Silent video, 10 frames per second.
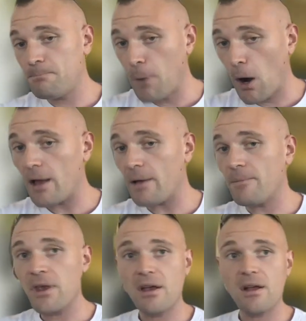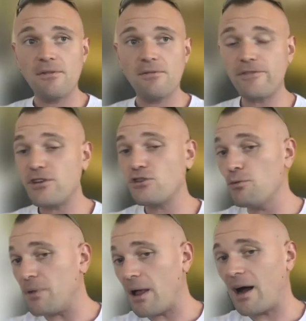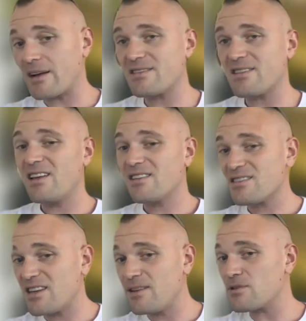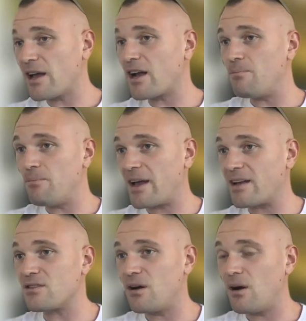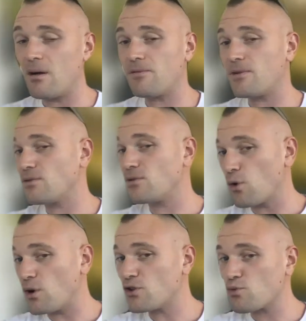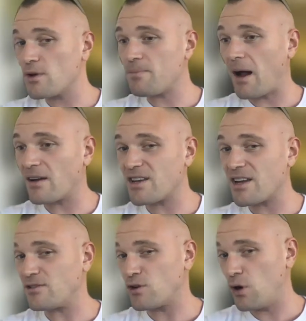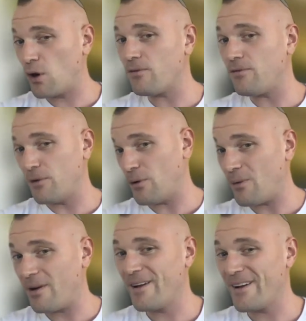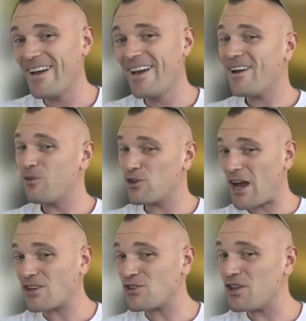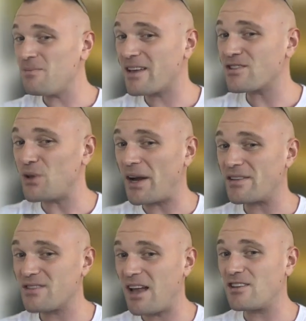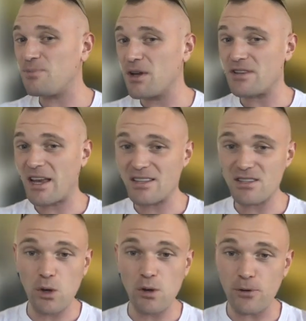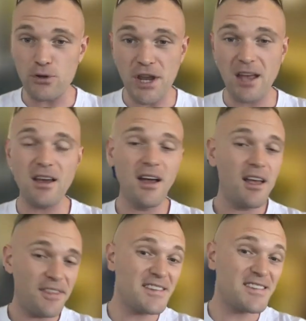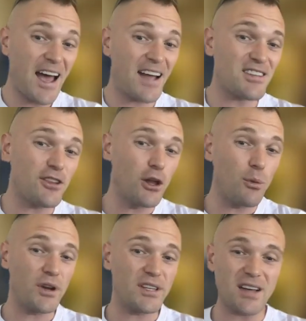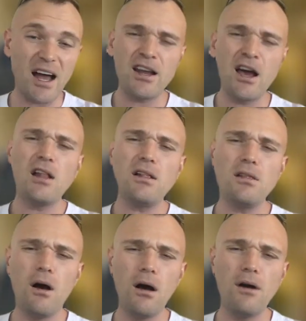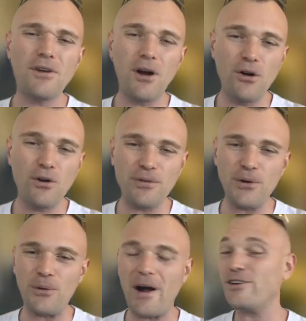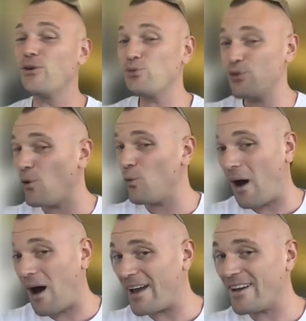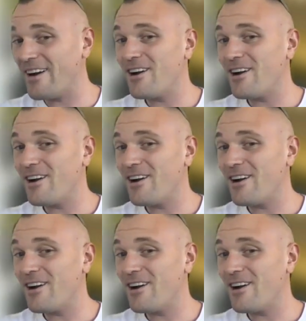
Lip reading: But 52 blocks seems like a mix of dirty street boxing and kung fu, which actually makes a lot of sense because I can tell you firsthand, these cats on the Lower East Side love kung fu. I don't know why,